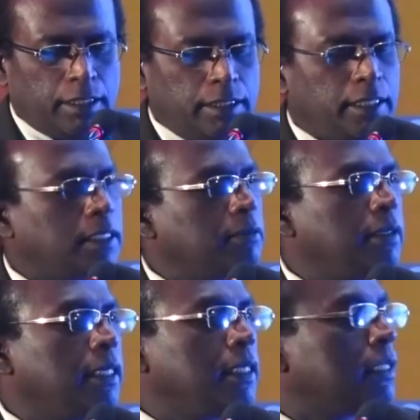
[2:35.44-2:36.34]
There are
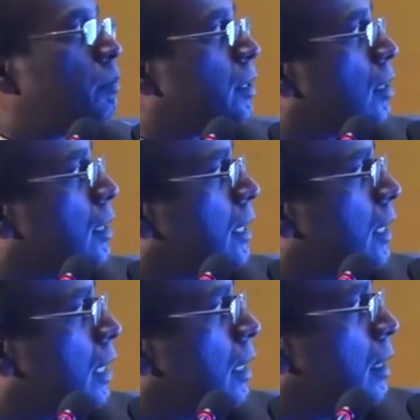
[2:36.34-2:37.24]
various
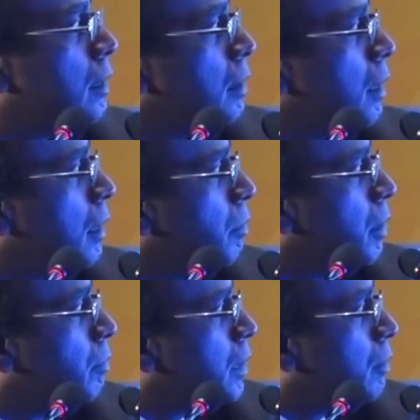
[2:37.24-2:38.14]

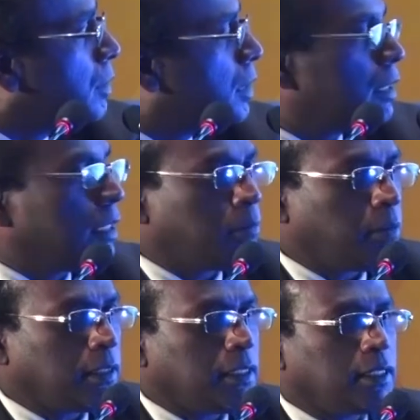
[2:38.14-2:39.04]
pathophysiological
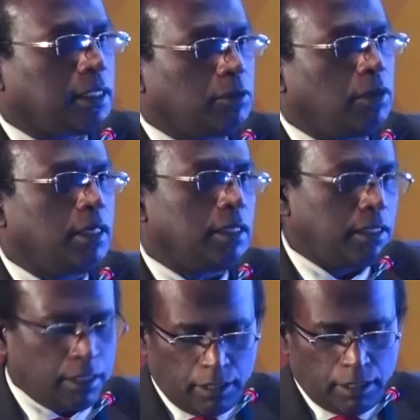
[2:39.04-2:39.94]
processes involved.
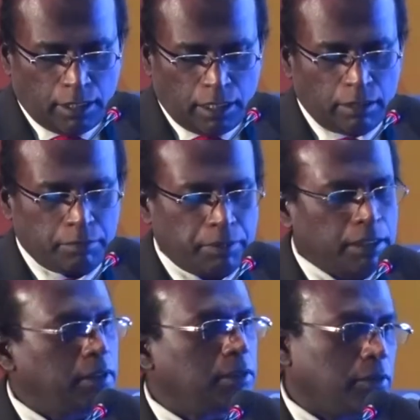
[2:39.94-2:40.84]
Our
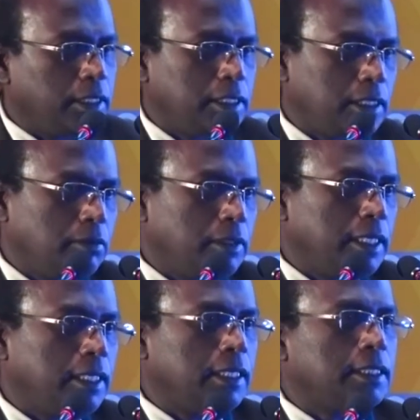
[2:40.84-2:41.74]
previous
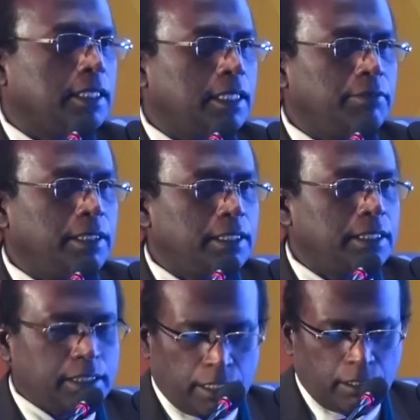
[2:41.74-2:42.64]
orator has
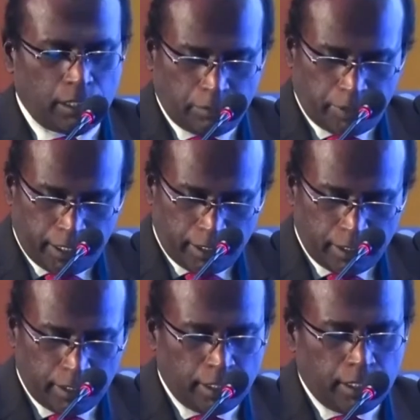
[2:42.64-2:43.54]
discussed in elaborate,
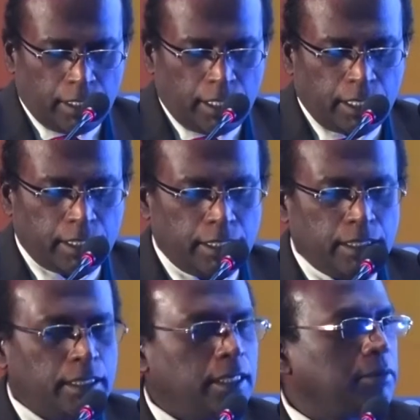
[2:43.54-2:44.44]
and
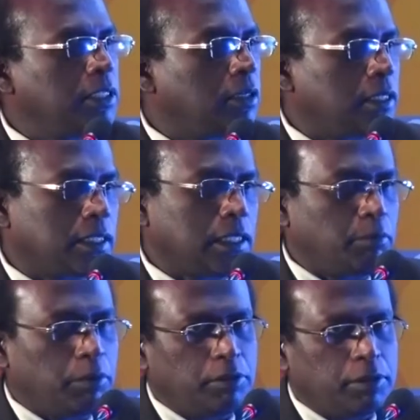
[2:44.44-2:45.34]
which causes
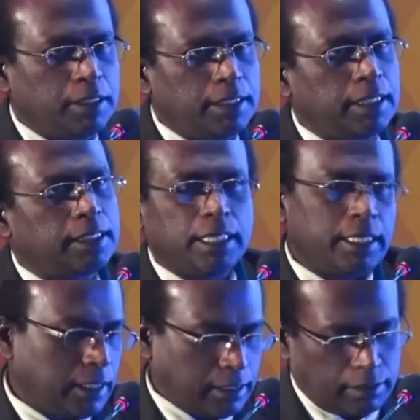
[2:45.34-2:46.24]
apoptosis and cell
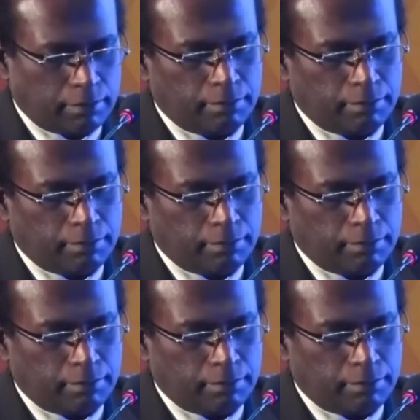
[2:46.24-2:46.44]
death.